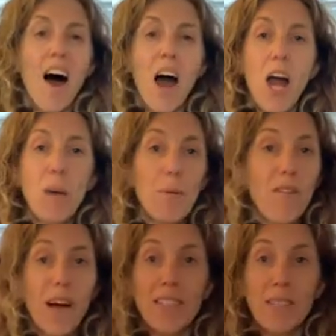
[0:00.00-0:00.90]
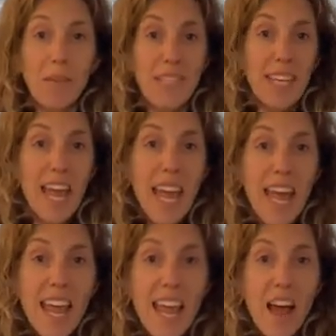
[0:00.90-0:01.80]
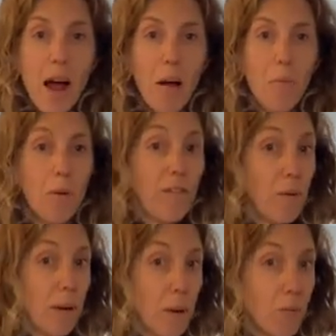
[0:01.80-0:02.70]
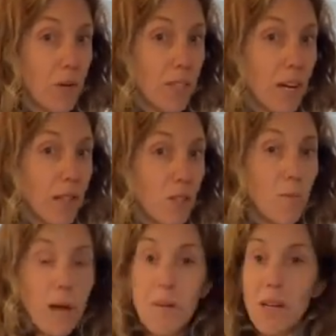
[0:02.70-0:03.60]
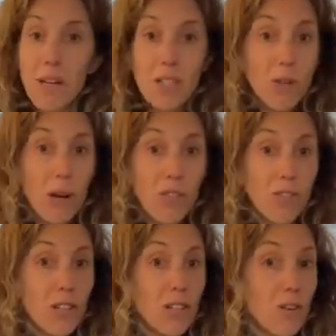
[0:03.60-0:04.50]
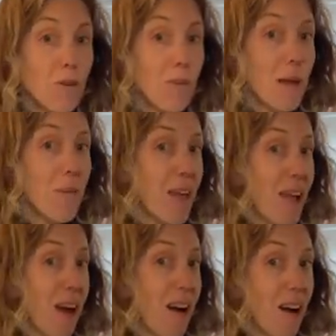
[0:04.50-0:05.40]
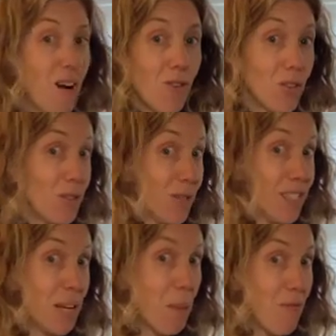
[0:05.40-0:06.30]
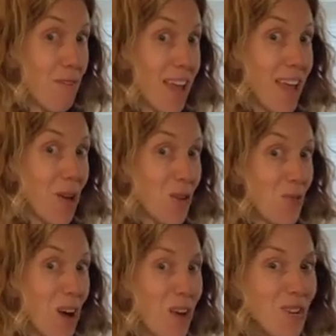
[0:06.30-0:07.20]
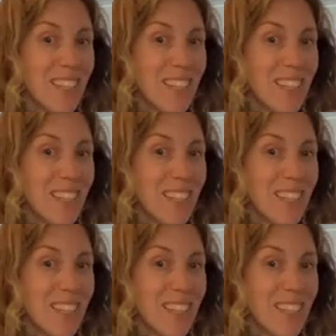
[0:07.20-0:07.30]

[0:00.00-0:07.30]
I hope you've had something to eat, preferably a product, or maybe a 200, or maybe or you're on step 3, who knows.